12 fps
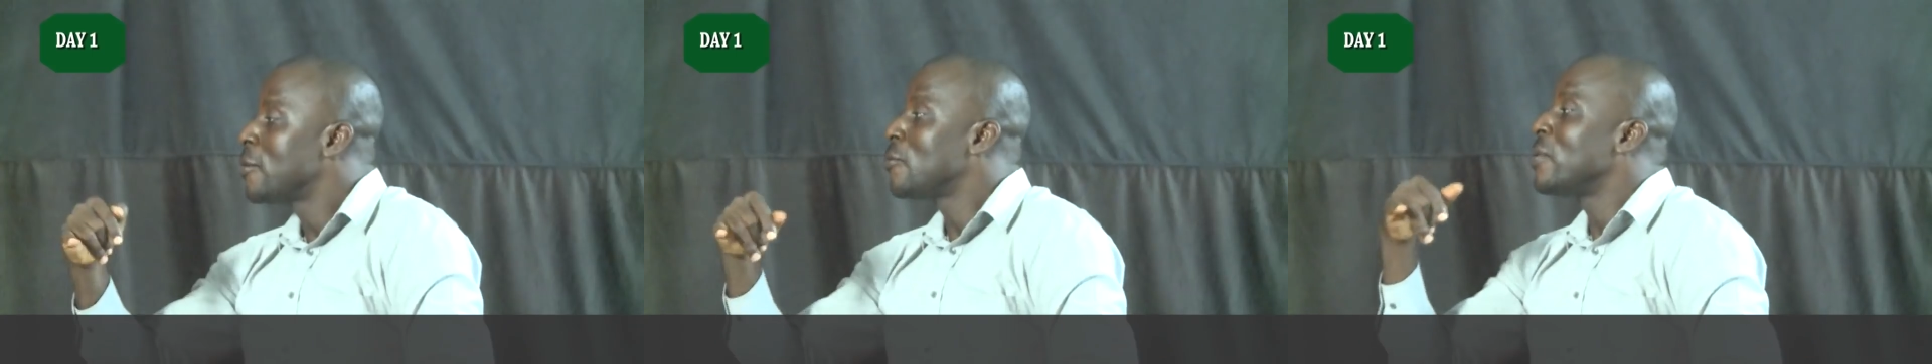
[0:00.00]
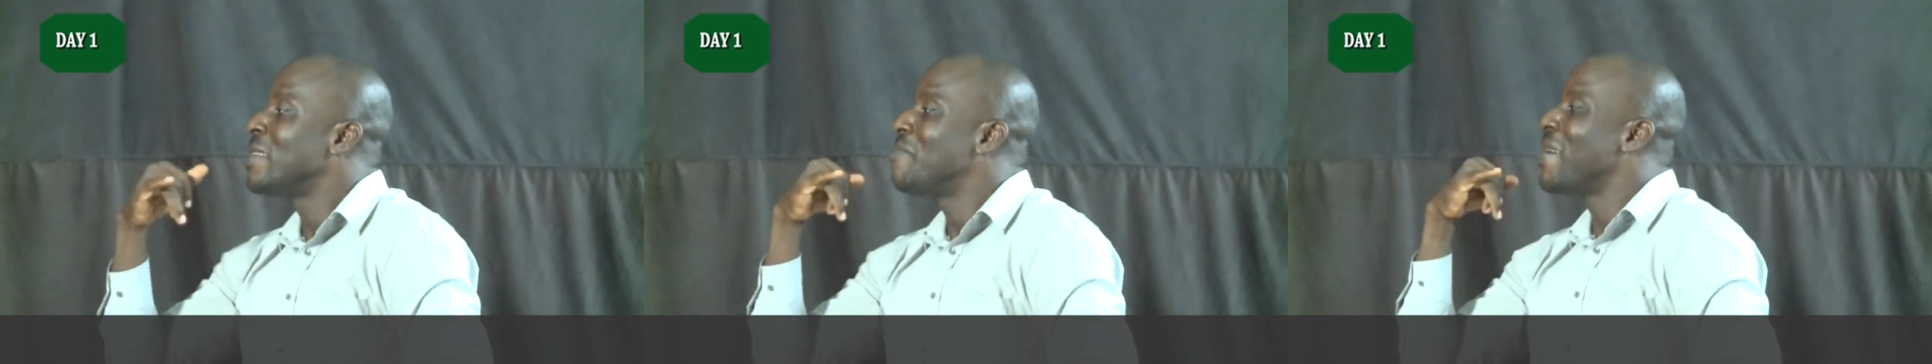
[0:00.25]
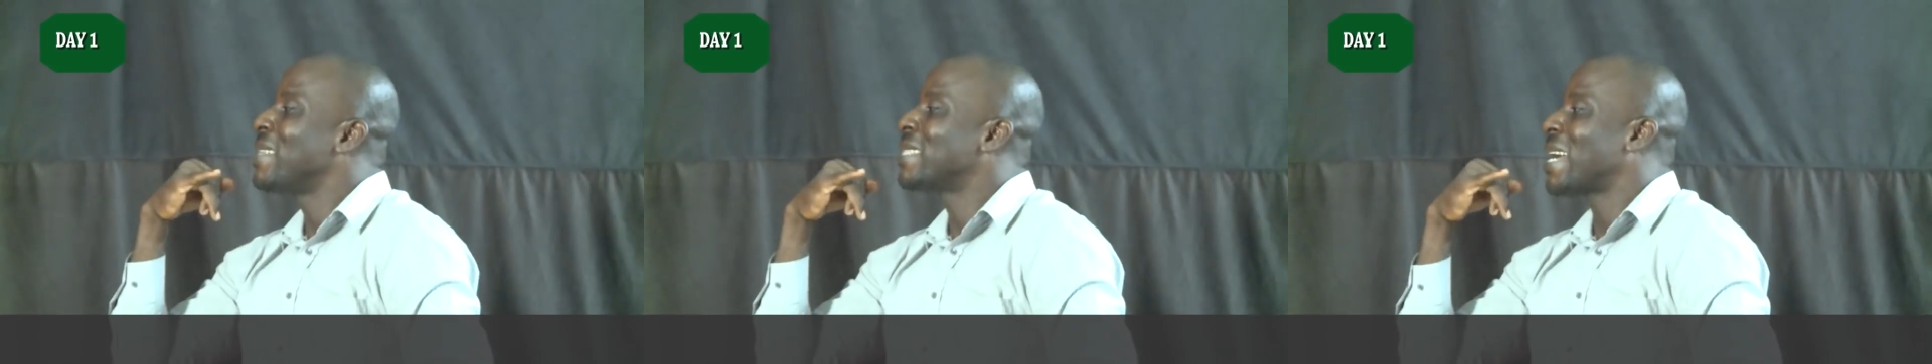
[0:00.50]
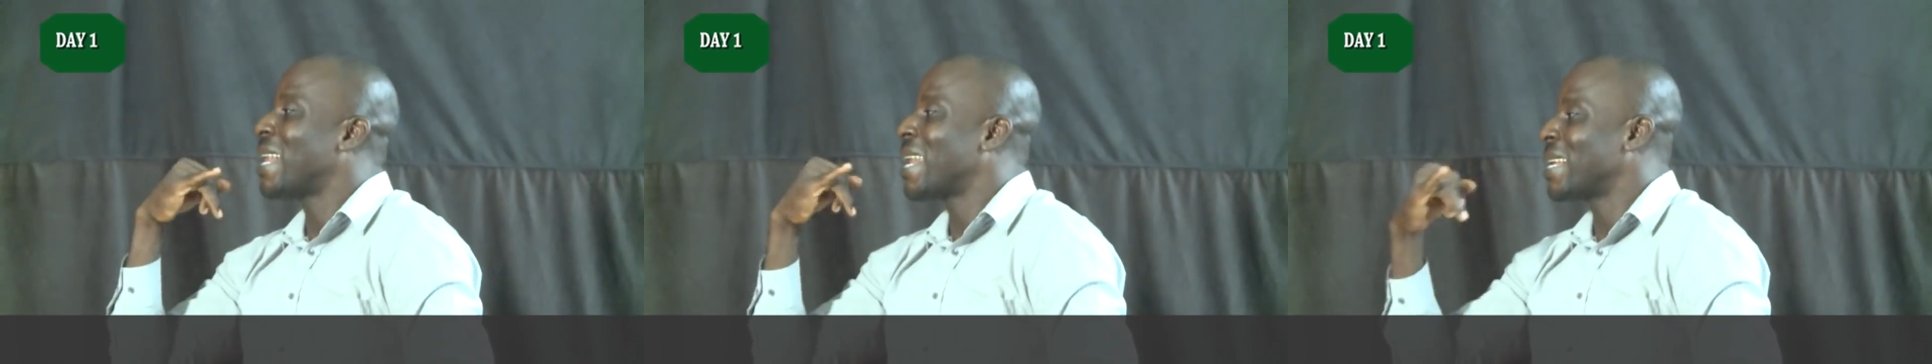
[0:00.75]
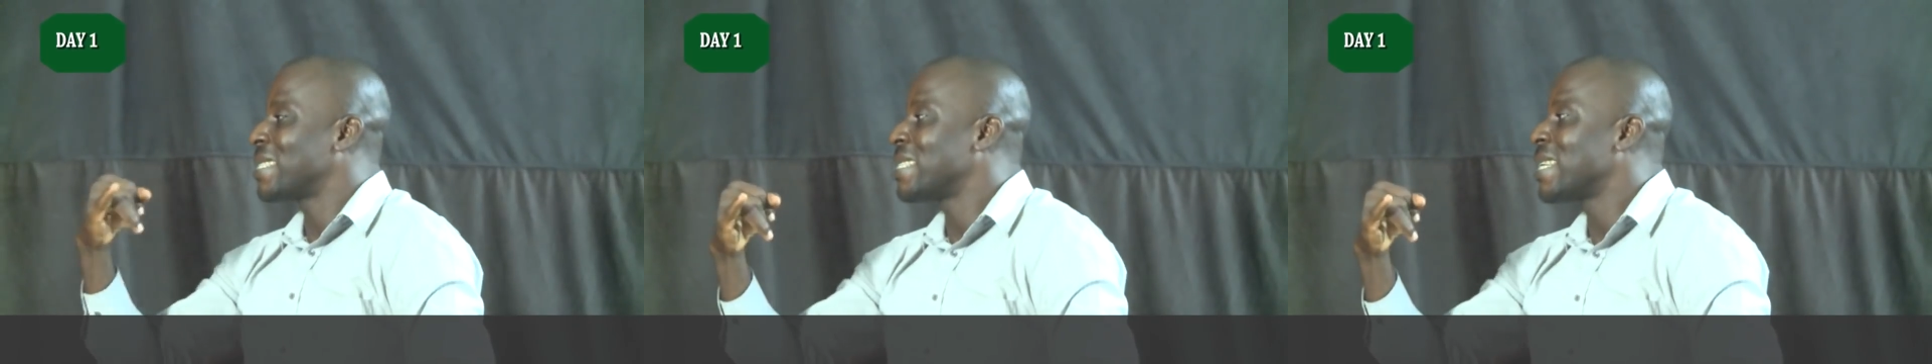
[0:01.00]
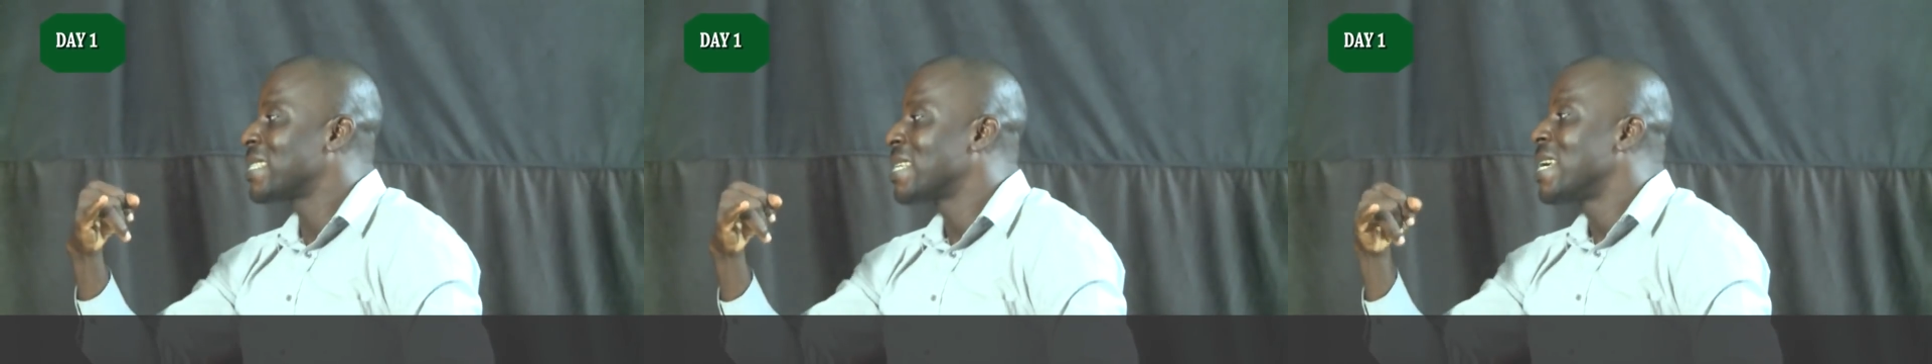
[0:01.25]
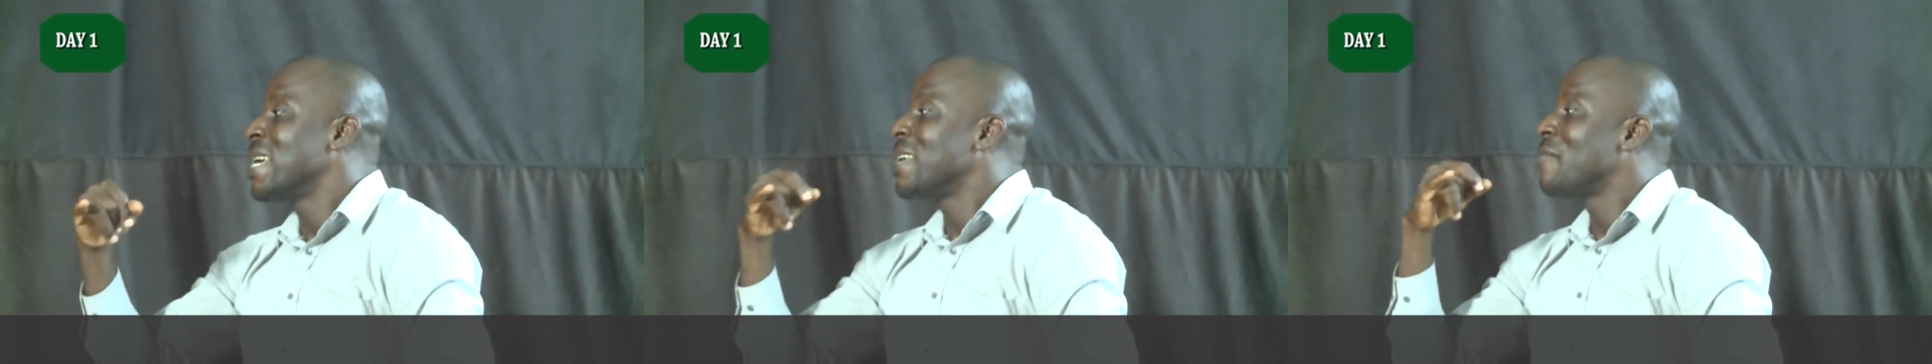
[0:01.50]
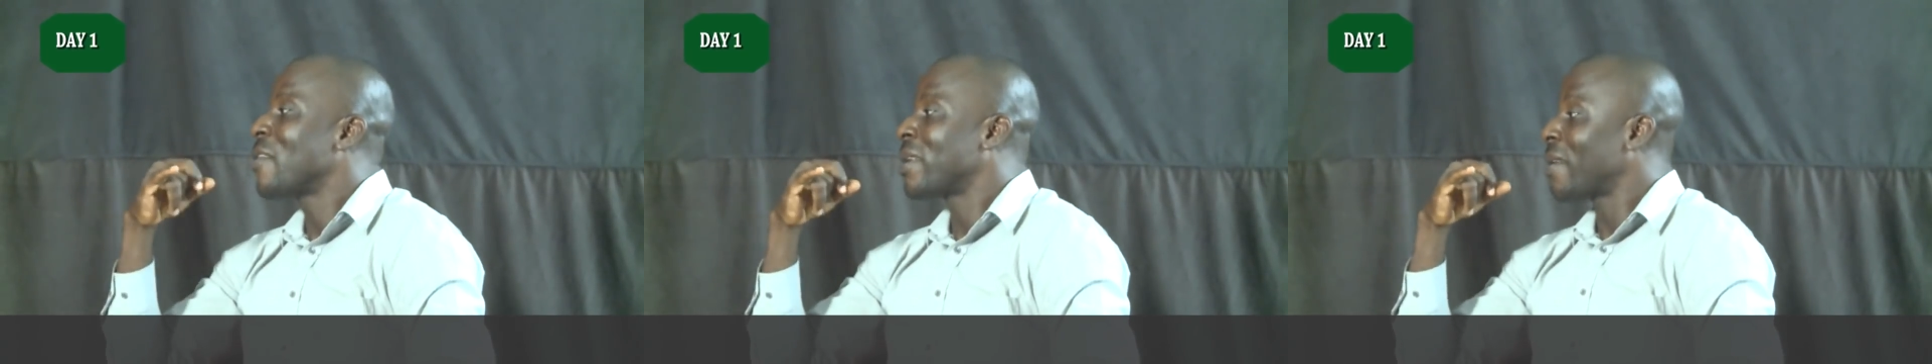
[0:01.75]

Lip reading: You need mental alertness. If you are